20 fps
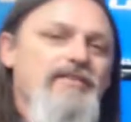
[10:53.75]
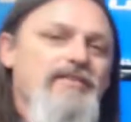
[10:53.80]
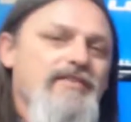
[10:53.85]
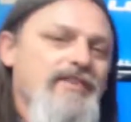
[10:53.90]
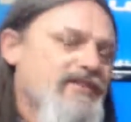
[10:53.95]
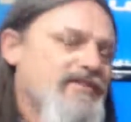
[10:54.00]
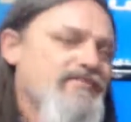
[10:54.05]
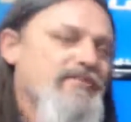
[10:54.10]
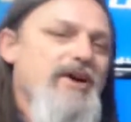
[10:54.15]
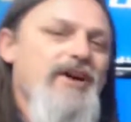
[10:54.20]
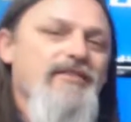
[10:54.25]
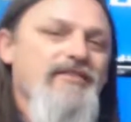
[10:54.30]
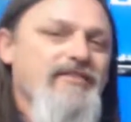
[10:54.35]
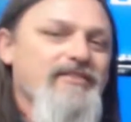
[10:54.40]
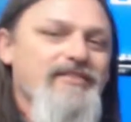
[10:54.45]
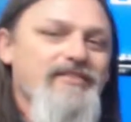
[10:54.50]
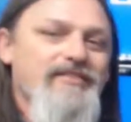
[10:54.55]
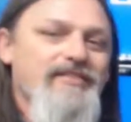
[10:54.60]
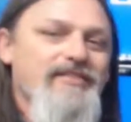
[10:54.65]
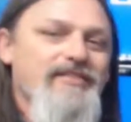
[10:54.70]
Click the button.
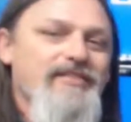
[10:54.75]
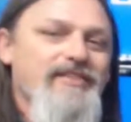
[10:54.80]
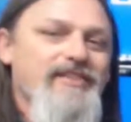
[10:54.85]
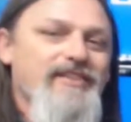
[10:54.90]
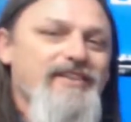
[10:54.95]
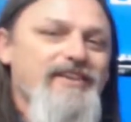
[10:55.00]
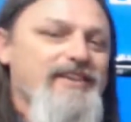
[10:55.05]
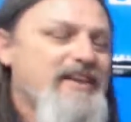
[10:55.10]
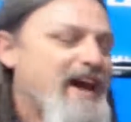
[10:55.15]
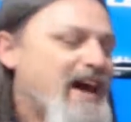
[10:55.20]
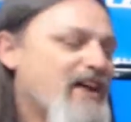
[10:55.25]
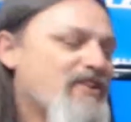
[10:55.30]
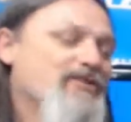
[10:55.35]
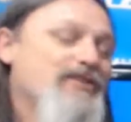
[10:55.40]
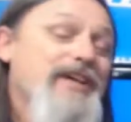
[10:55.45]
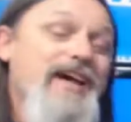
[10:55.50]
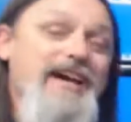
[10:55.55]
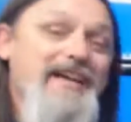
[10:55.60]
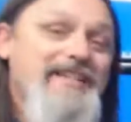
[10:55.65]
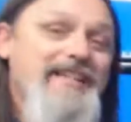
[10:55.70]
Now it'll
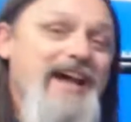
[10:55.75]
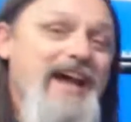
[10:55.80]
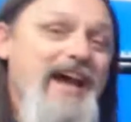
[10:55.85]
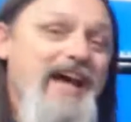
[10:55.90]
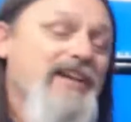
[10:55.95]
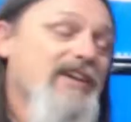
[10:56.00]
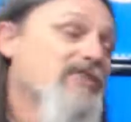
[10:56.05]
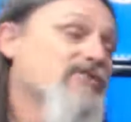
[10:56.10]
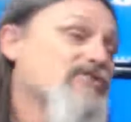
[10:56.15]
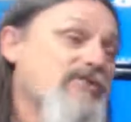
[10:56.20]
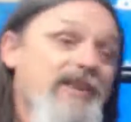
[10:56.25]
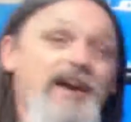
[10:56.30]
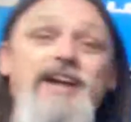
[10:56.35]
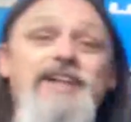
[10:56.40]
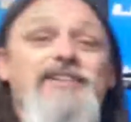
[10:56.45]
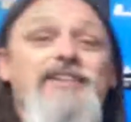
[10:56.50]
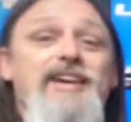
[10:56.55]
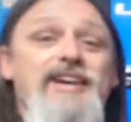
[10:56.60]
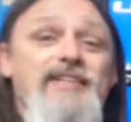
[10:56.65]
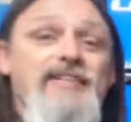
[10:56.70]
take that, it'll
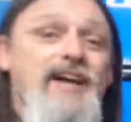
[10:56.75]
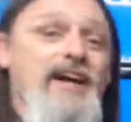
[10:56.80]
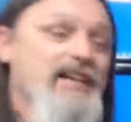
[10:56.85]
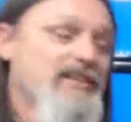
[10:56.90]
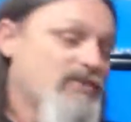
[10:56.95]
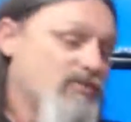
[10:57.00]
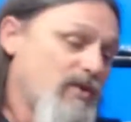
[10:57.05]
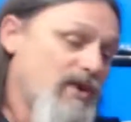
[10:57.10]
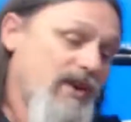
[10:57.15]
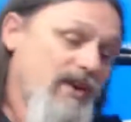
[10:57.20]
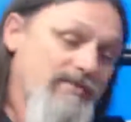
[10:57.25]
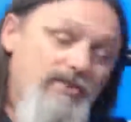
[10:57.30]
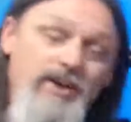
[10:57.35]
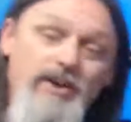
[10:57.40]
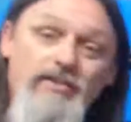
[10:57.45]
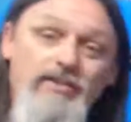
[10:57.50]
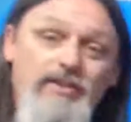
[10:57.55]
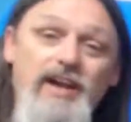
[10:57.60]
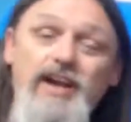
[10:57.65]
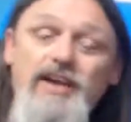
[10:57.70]
translate that to whatever
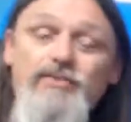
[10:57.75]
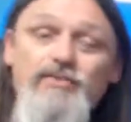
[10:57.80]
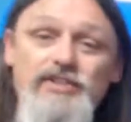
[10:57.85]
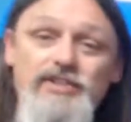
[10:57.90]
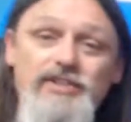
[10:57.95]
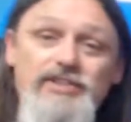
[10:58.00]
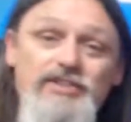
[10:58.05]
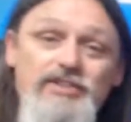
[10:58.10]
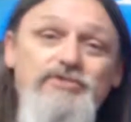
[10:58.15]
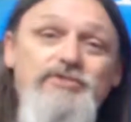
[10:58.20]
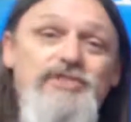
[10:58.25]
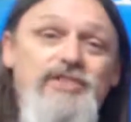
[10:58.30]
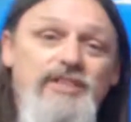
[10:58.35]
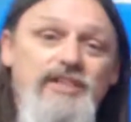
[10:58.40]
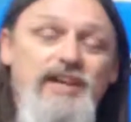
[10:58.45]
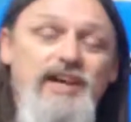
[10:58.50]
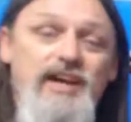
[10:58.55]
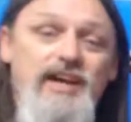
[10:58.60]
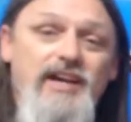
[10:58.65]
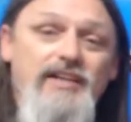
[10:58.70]
other languages you
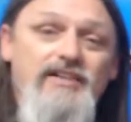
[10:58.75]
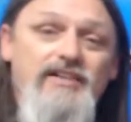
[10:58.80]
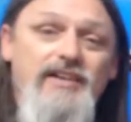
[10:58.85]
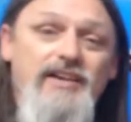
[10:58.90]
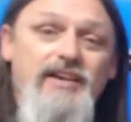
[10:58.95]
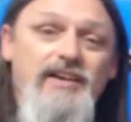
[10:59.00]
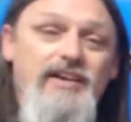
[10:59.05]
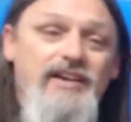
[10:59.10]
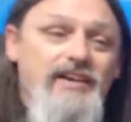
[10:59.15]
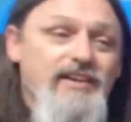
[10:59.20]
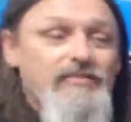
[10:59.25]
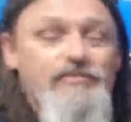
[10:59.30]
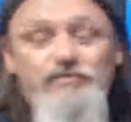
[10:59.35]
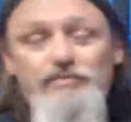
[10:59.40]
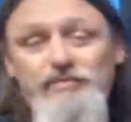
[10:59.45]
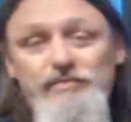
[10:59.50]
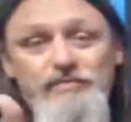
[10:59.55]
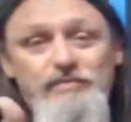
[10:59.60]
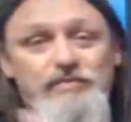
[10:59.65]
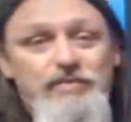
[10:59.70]
select,
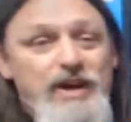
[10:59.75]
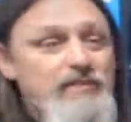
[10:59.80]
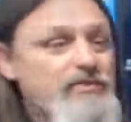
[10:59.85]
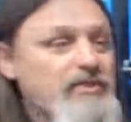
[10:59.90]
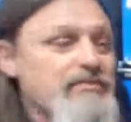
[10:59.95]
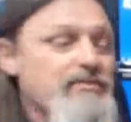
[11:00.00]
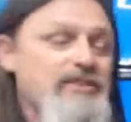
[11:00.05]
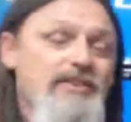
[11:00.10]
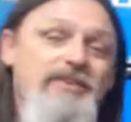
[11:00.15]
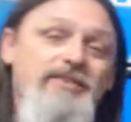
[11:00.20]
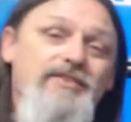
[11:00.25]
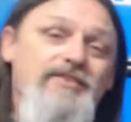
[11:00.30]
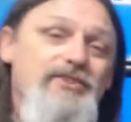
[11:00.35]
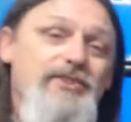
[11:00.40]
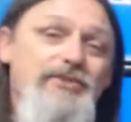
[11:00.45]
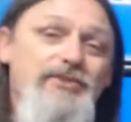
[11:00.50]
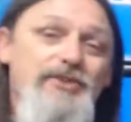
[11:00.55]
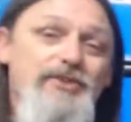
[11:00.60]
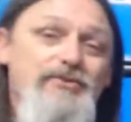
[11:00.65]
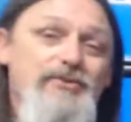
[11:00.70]
pop them suckers
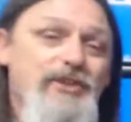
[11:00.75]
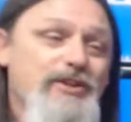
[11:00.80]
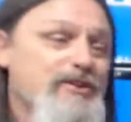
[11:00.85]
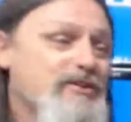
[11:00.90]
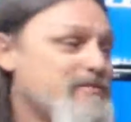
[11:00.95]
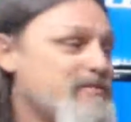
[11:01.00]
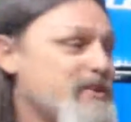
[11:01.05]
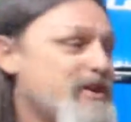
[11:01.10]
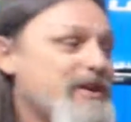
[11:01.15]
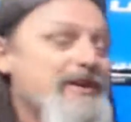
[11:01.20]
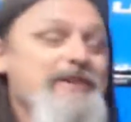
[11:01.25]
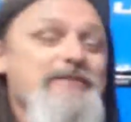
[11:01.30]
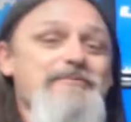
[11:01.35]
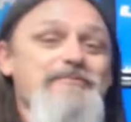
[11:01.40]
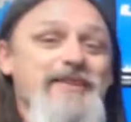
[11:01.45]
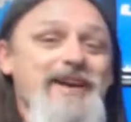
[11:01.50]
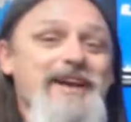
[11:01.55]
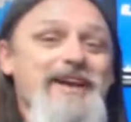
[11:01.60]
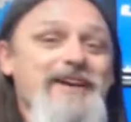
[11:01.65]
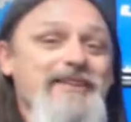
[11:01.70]
in YouTube.
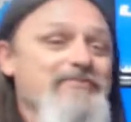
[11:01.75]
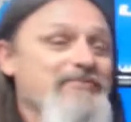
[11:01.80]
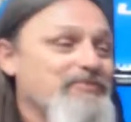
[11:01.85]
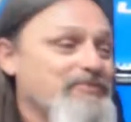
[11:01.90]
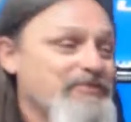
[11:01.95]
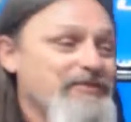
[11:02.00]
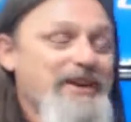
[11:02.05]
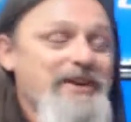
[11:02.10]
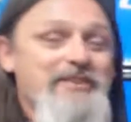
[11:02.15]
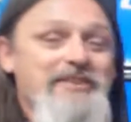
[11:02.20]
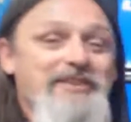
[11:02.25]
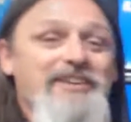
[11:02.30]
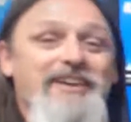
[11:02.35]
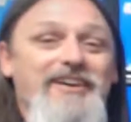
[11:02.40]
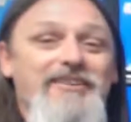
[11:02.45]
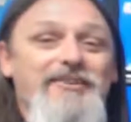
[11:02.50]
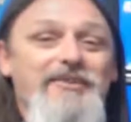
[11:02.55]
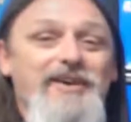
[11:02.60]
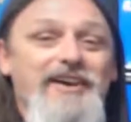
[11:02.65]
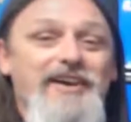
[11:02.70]
Man, there you
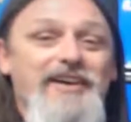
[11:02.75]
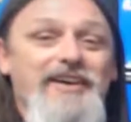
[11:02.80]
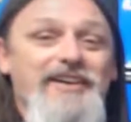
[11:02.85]
go.